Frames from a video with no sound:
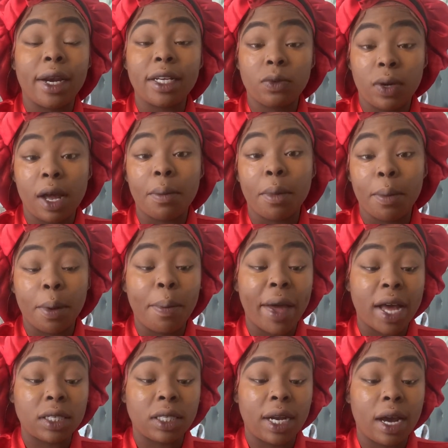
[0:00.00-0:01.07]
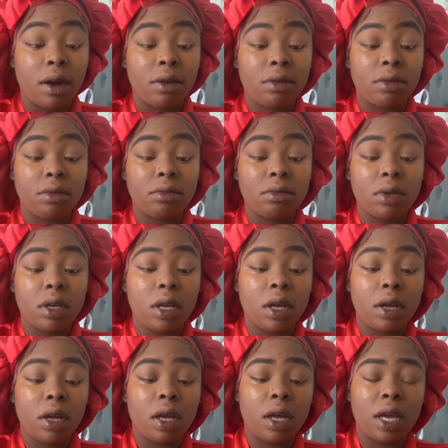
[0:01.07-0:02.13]
That's when I remember passing out.
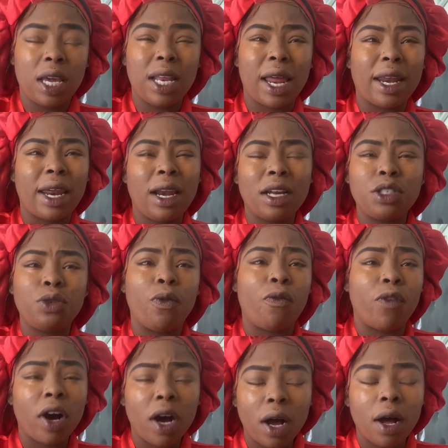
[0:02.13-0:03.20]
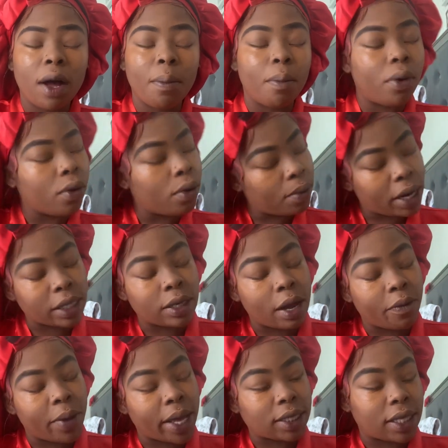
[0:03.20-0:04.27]
And he like, they let you fall. Boom, that's when I
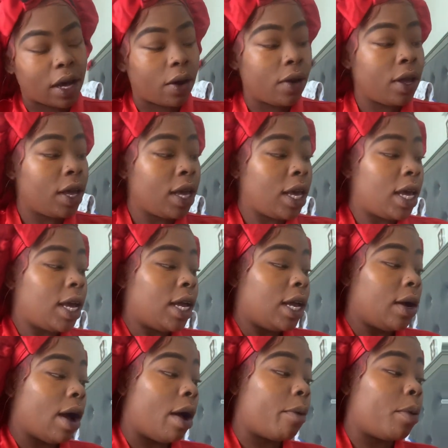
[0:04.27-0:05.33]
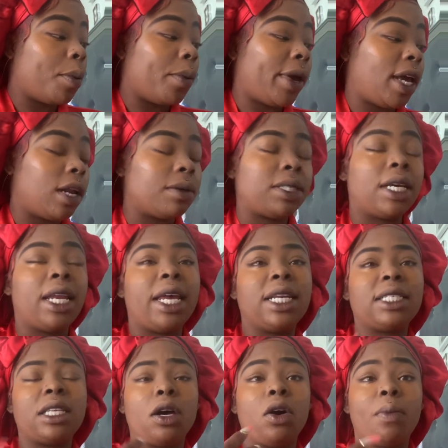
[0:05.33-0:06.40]
passed out. I remember waking up to a lady
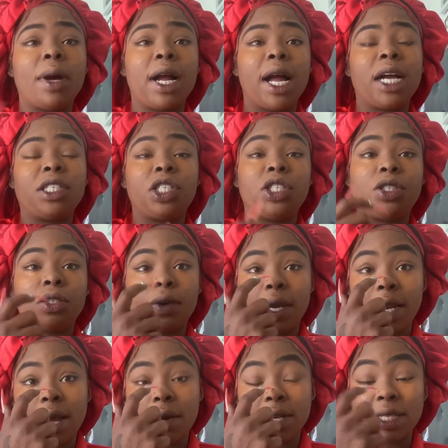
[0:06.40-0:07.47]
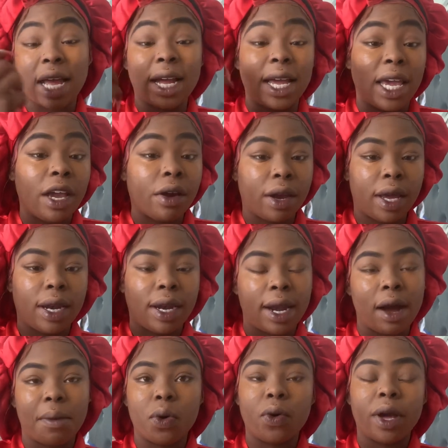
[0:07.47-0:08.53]
saying, oh my gosh, she's stroking out, because I could hear in and
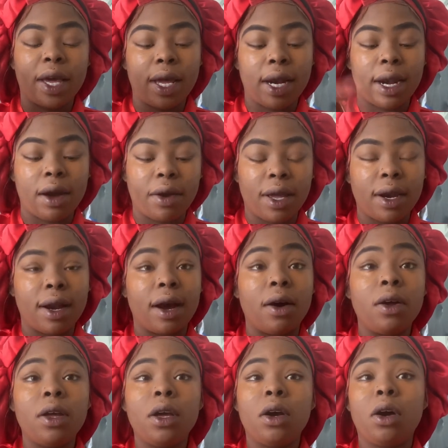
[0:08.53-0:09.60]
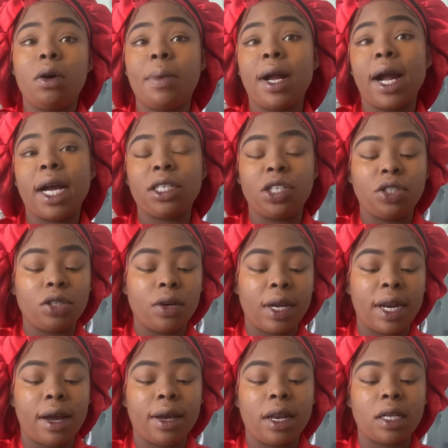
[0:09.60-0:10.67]
out. I'm going in and out, in and out. Oh my gosh, she's
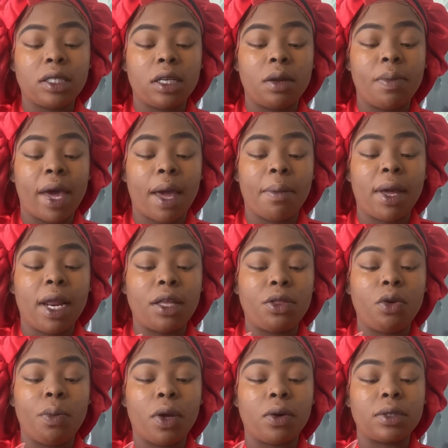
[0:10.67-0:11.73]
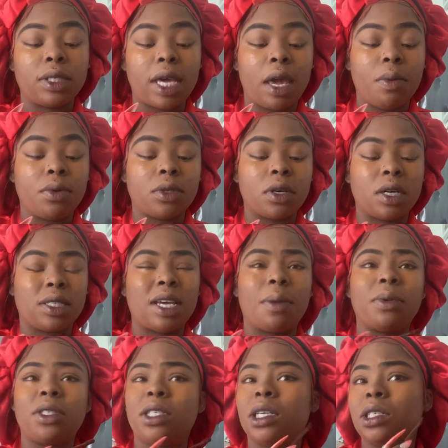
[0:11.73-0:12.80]
stroking out. Get up to the back, man. They threw me on tables, all type
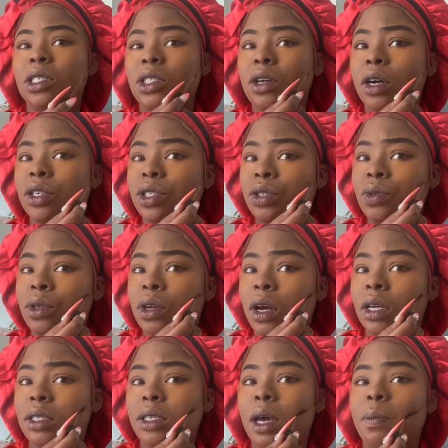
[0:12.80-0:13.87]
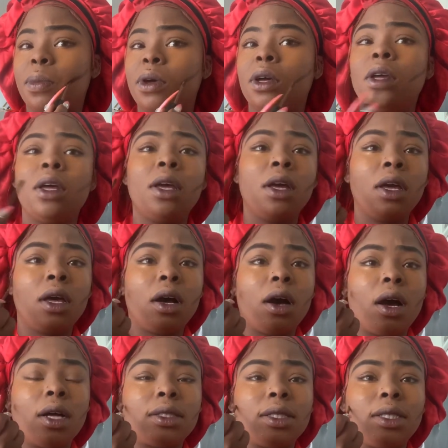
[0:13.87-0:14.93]
of shit. Start shooting all type of
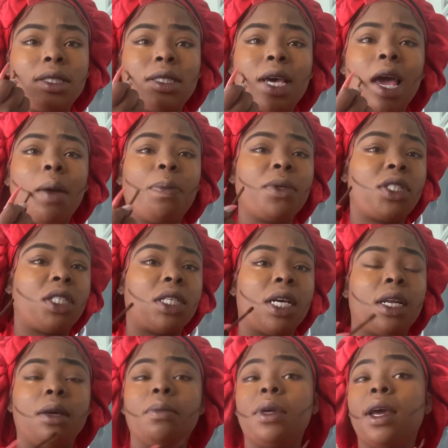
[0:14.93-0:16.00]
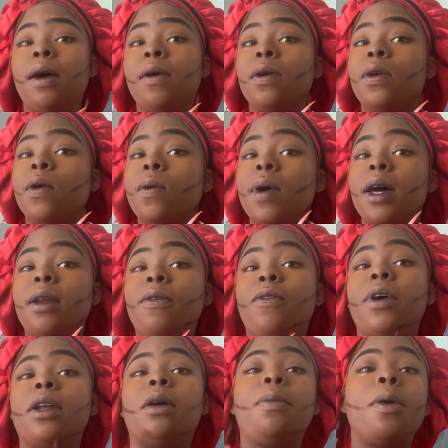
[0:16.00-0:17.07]
shit at me. I don't know what the
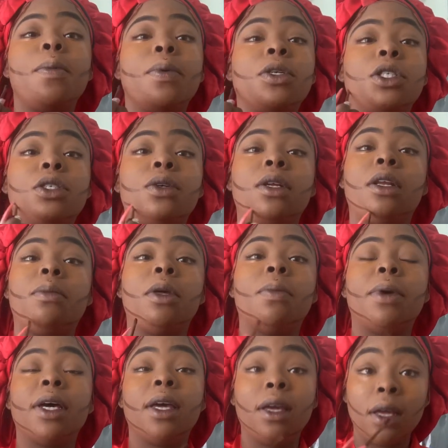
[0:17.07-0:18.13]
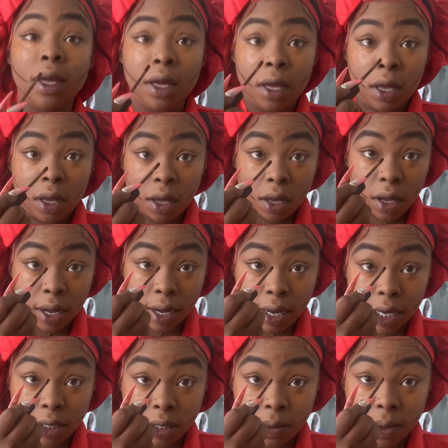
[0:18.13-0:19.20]
fuck them people were shooting at me, but I
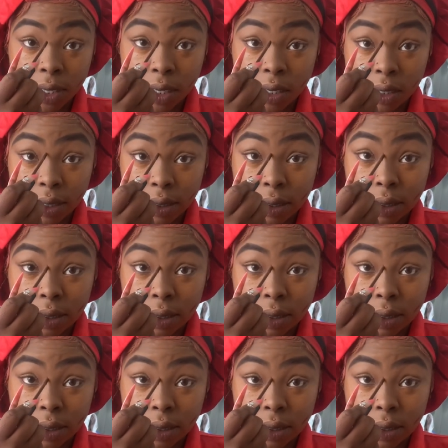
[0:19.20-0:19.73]
guess it worked.